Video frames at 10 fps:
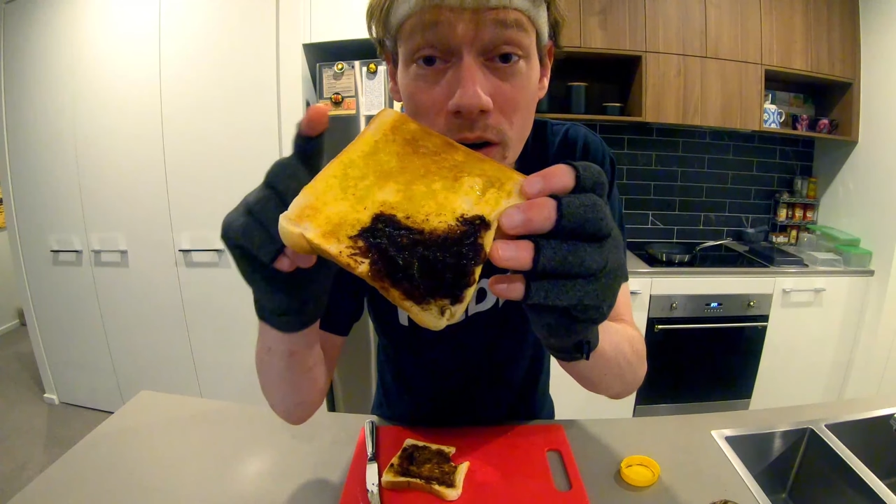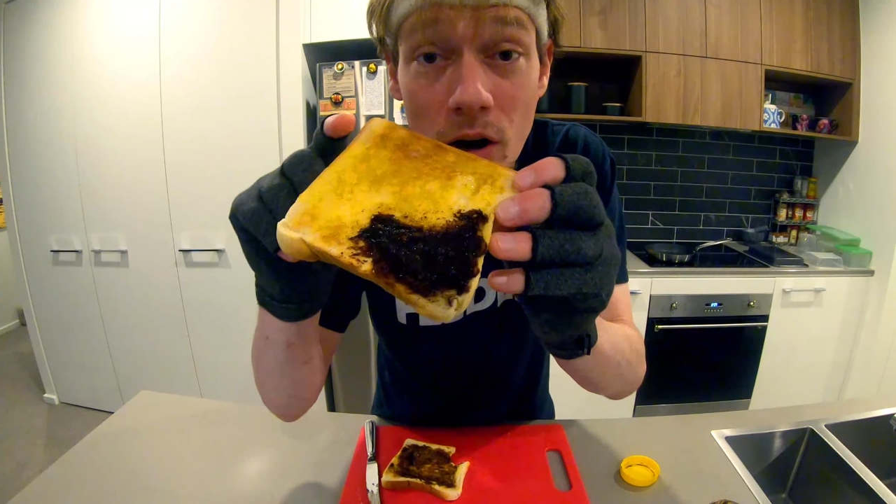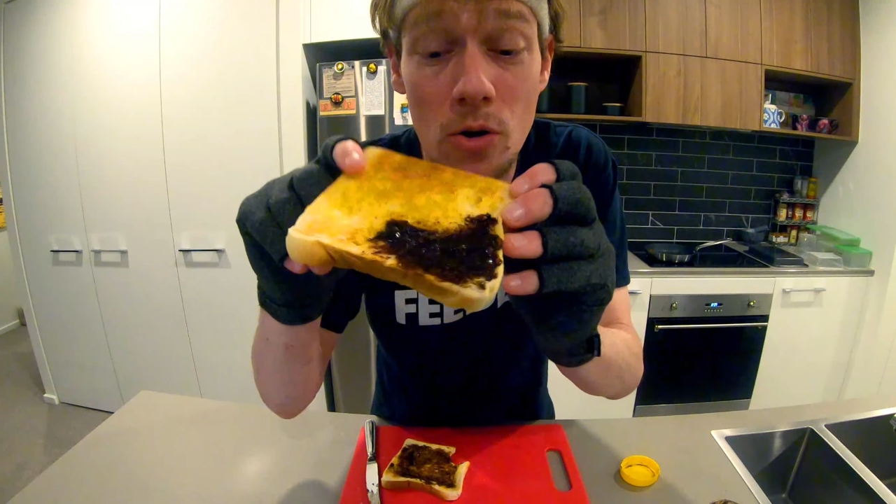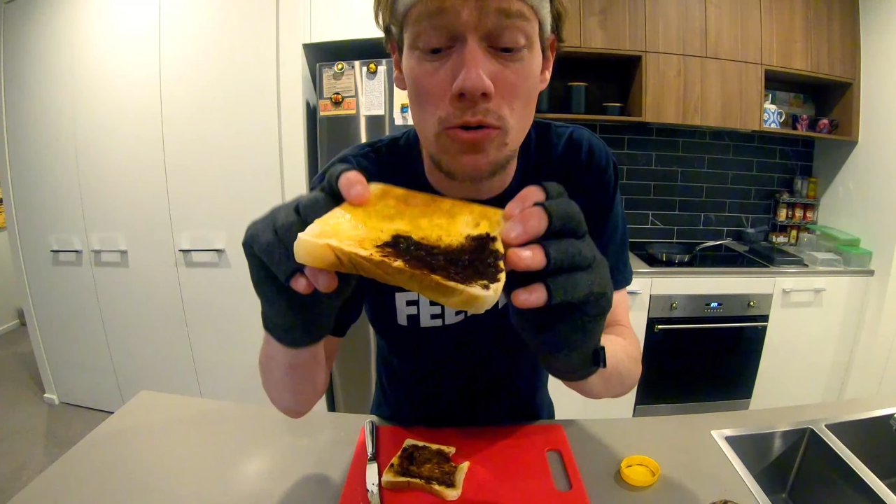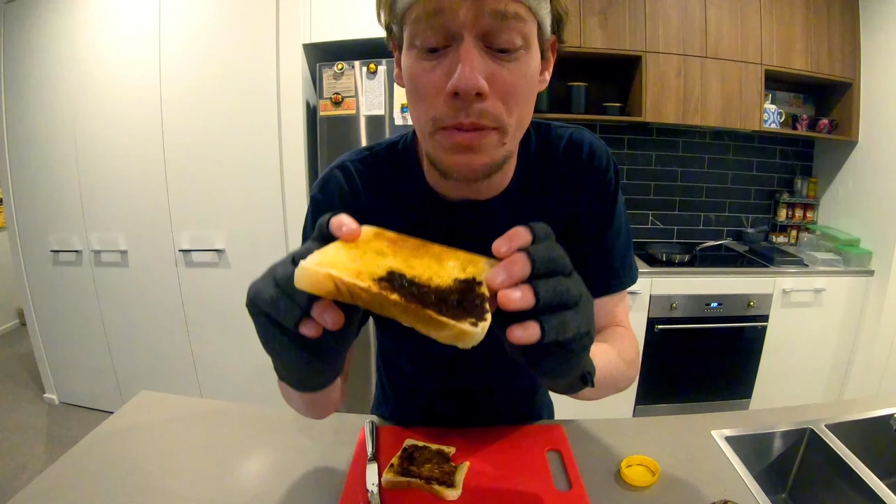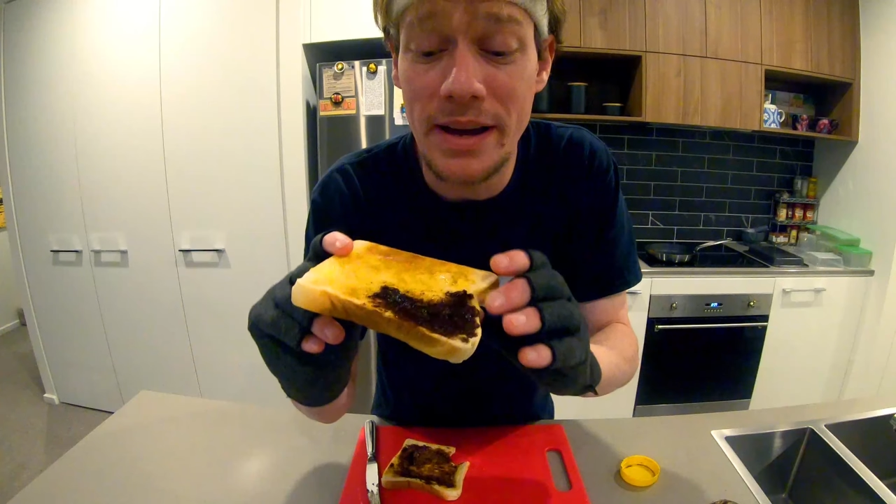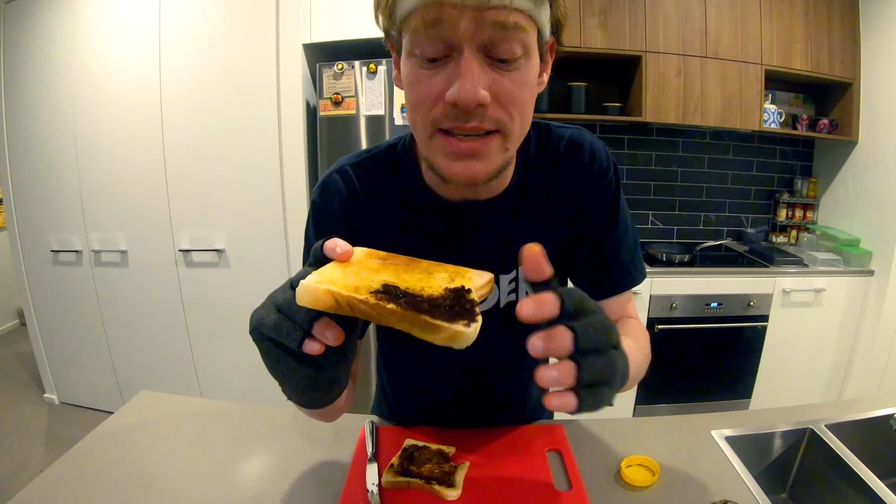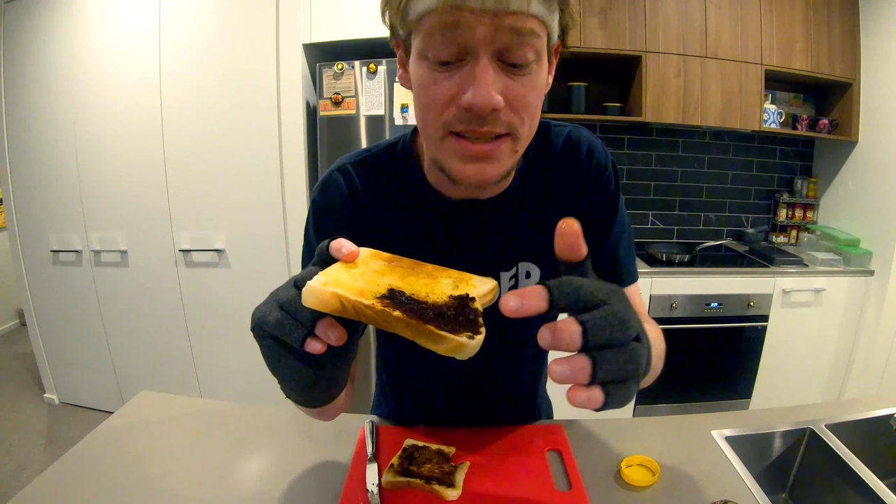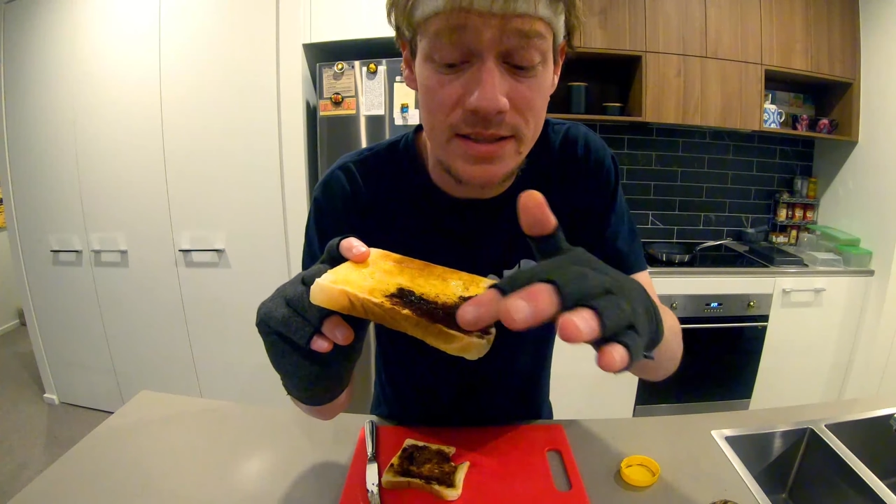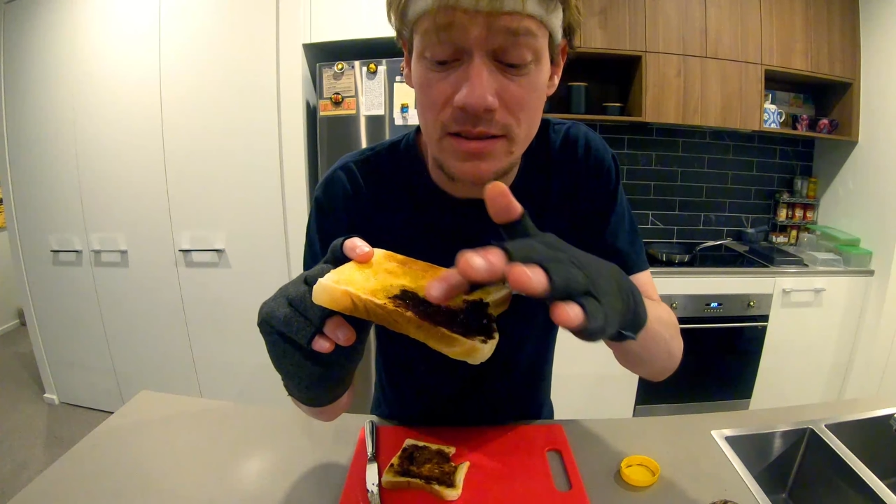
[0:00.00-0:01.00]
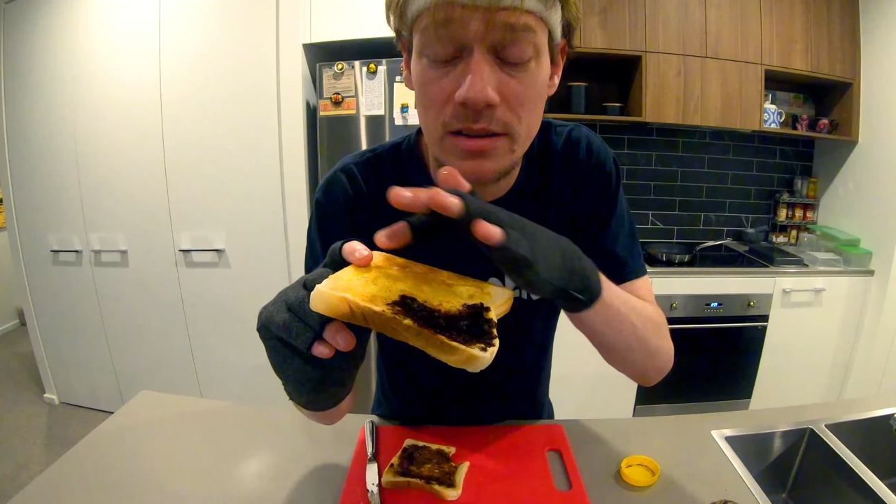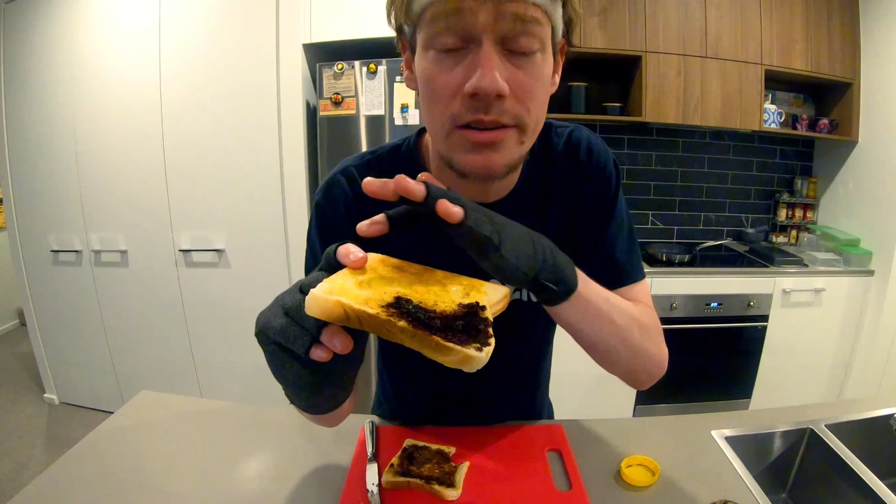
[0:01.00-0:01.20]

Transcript: a whole piece.